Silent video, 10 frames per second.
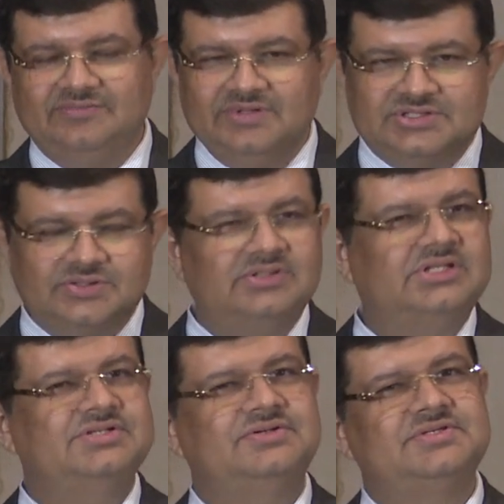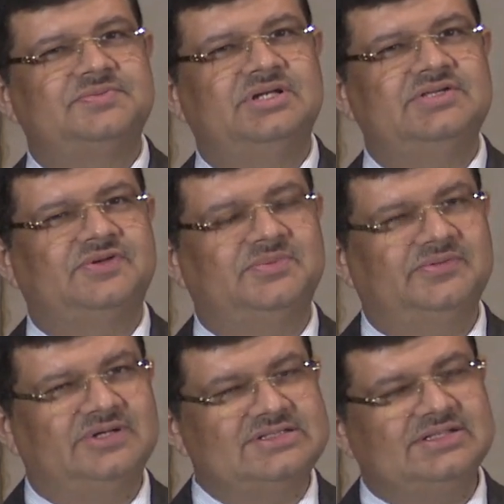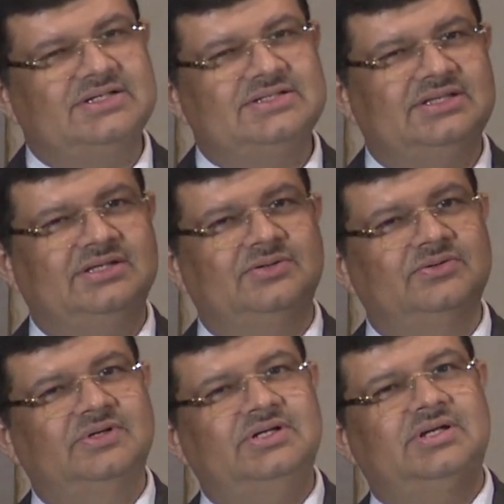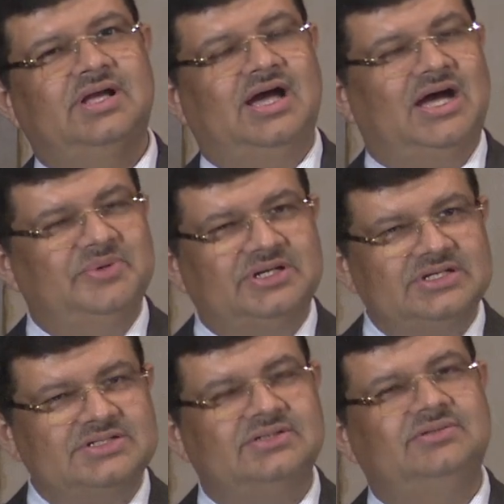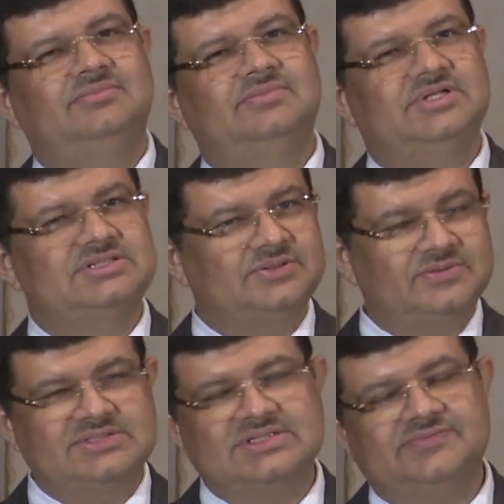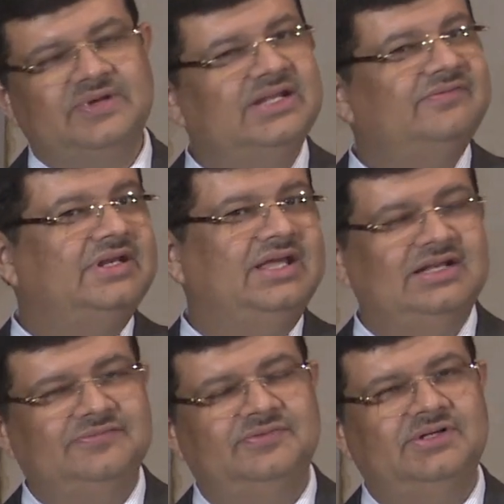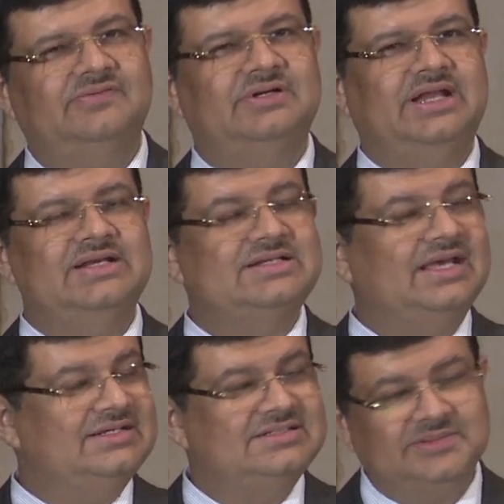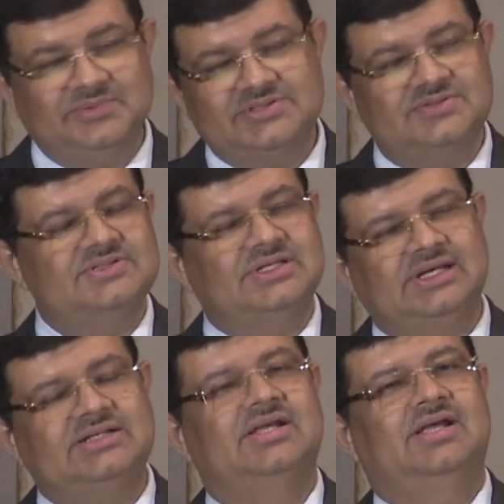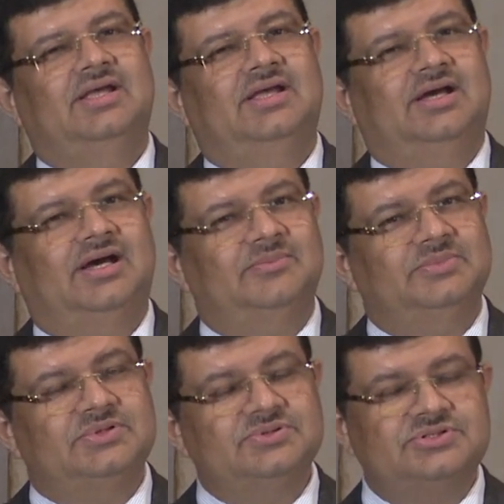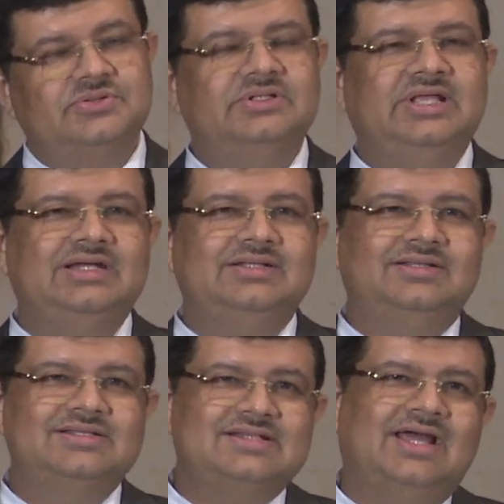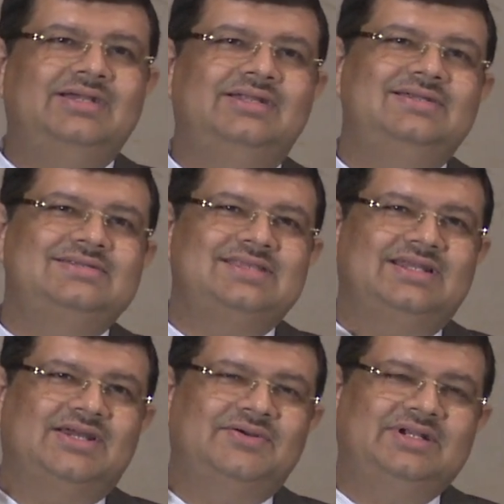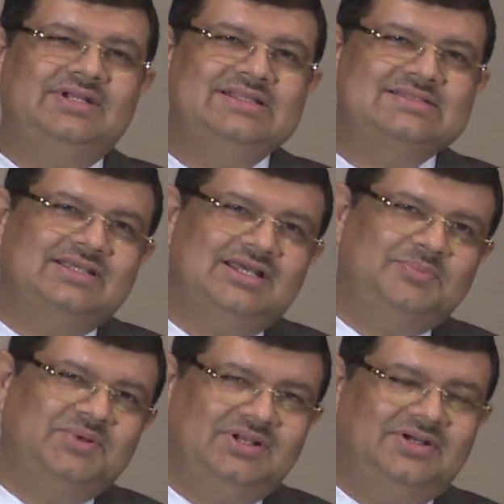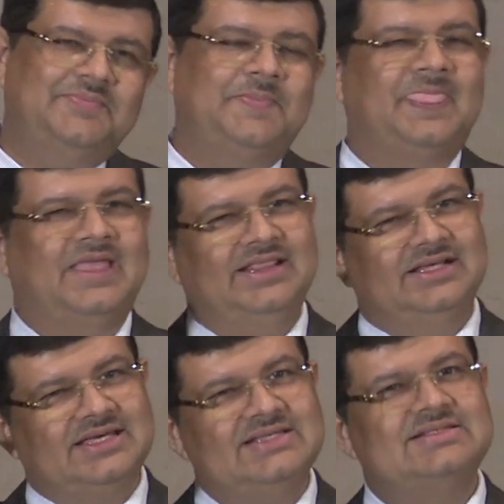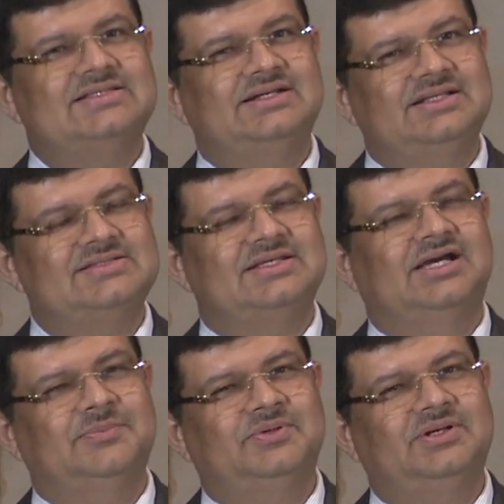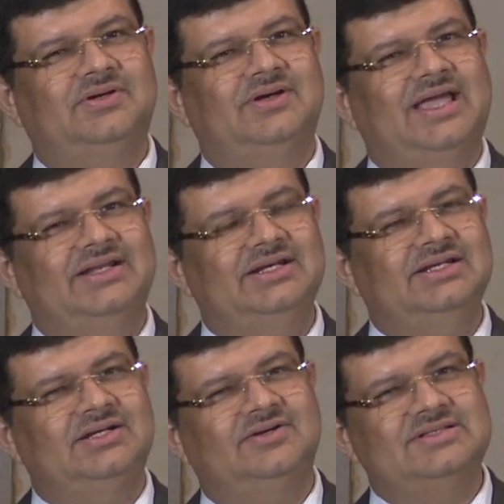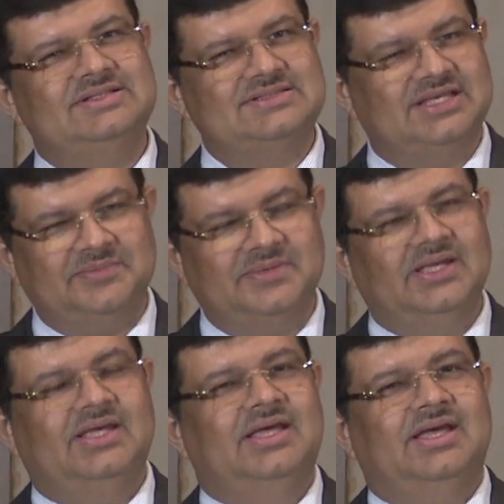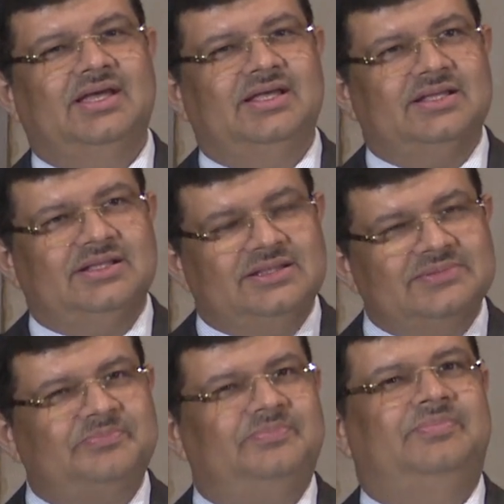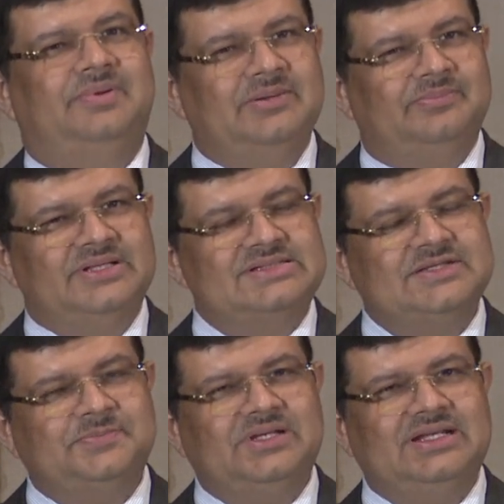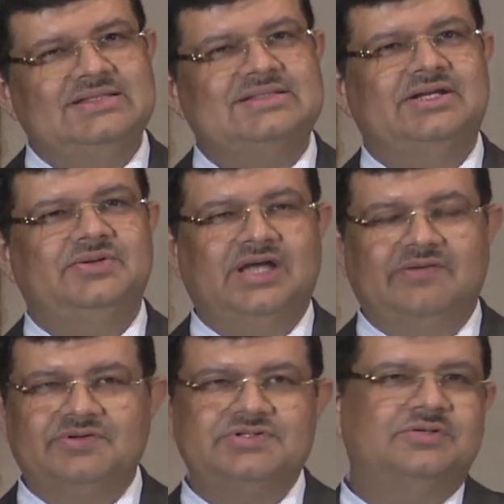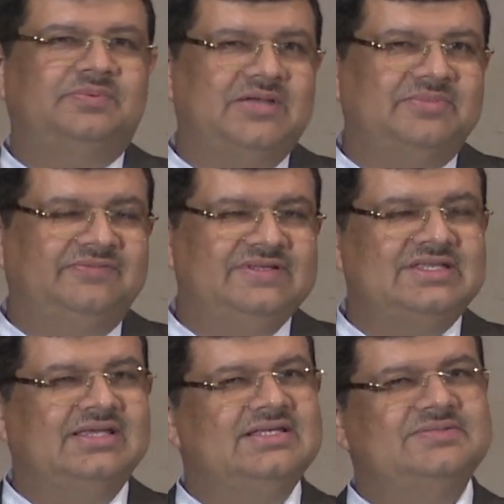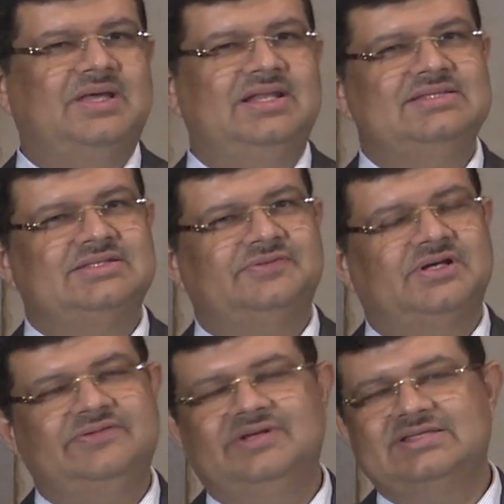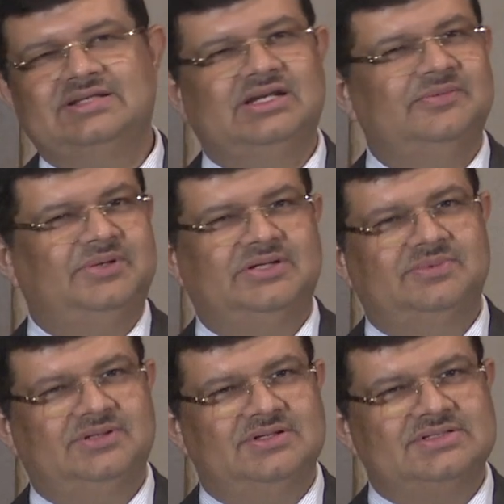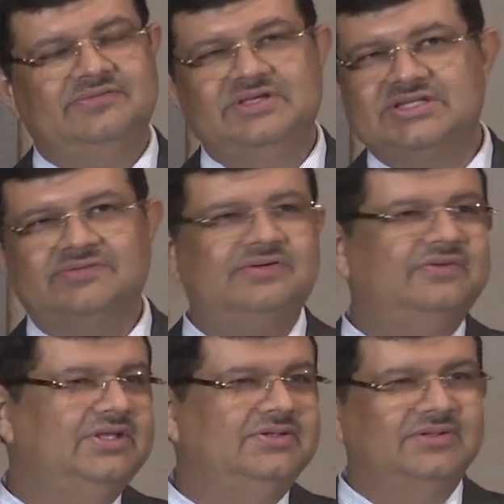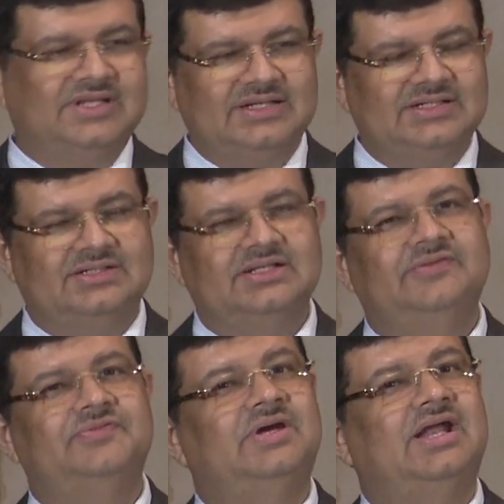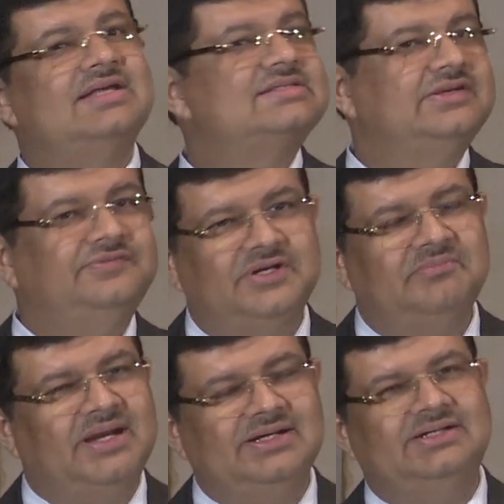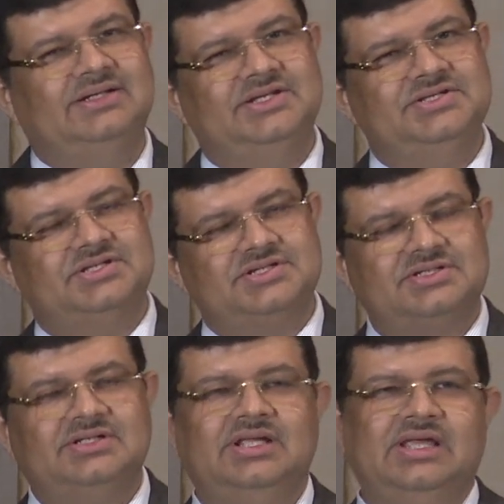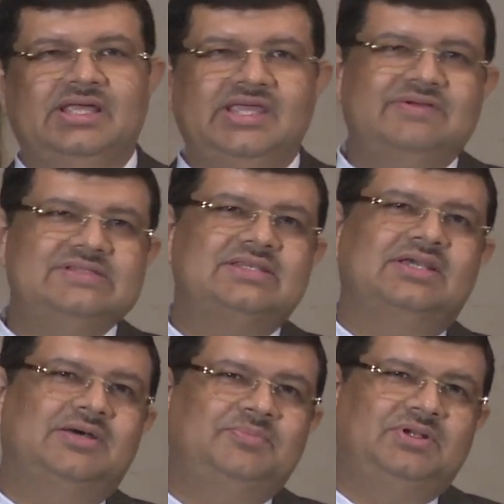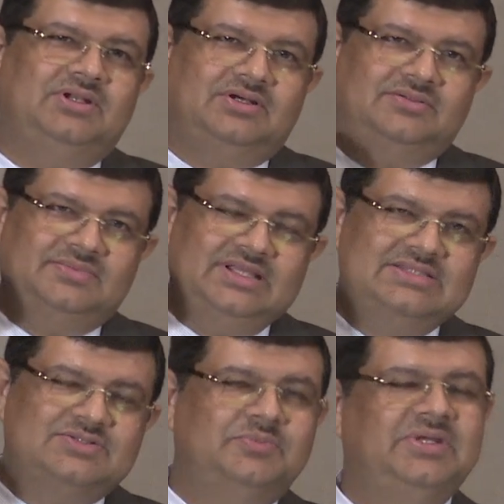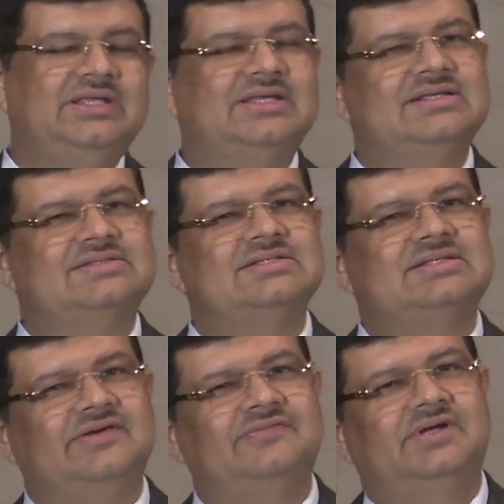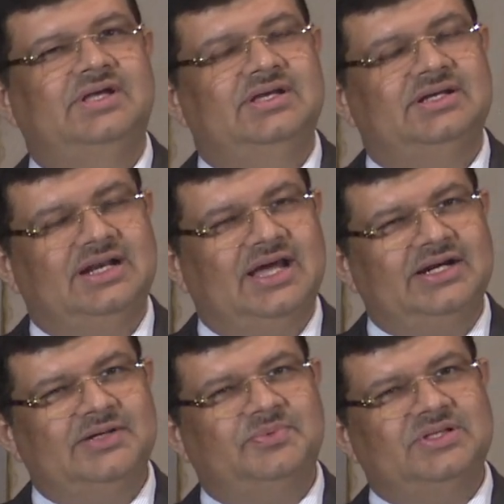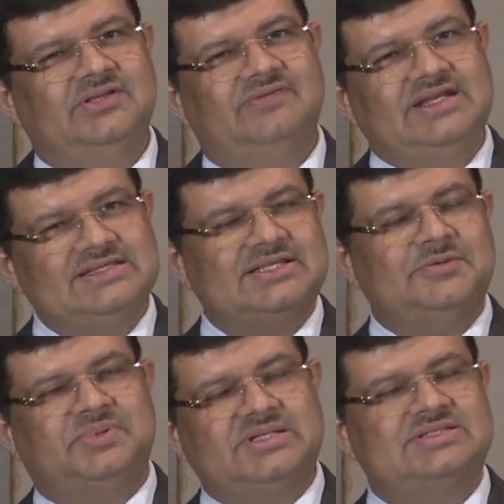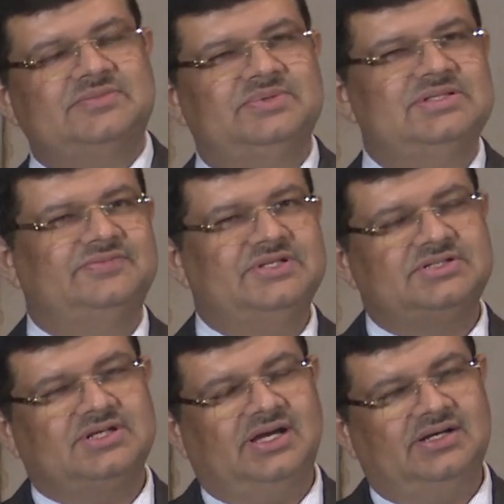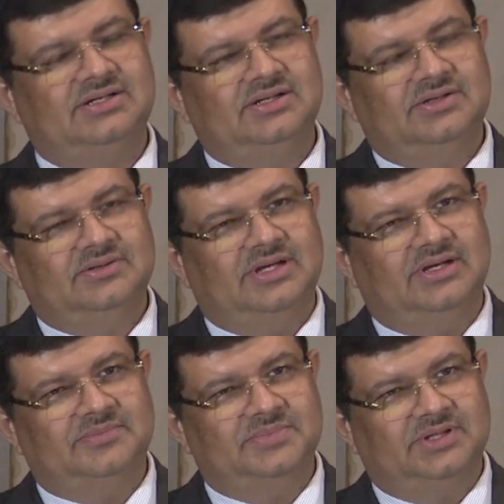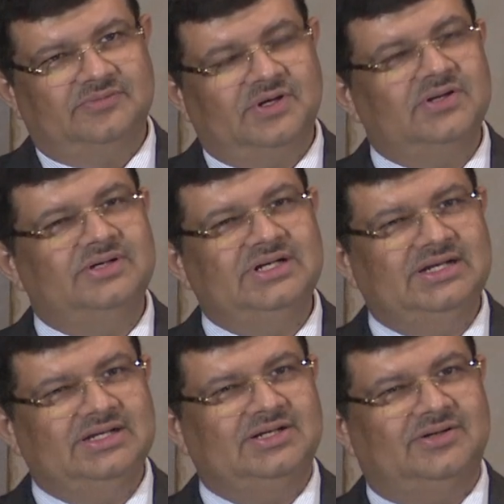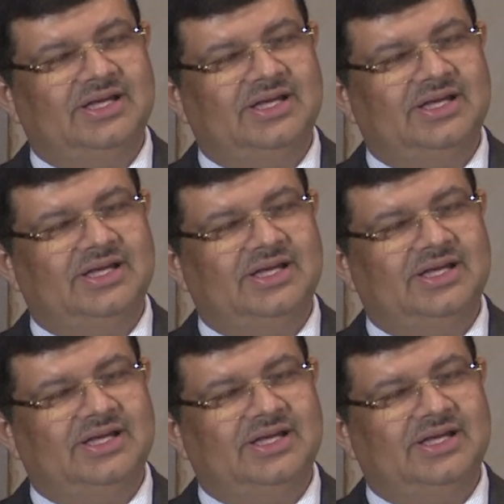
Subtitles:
We showed the jurisprudence from our research, and the Kluwer arbitration resource is very, very helpful. Our entire team is using it to show that the standard set out under the Singapore law and the cases under the Singapore law and Indian law is the same. The principle is that you have to show prima facie case, balance of convenience and irreparable loss. In whichever way you look at it, if you are asking for a mandatory injunction, even Singapore law in so many cases have relied upon the very same principles which are followed in Indian law.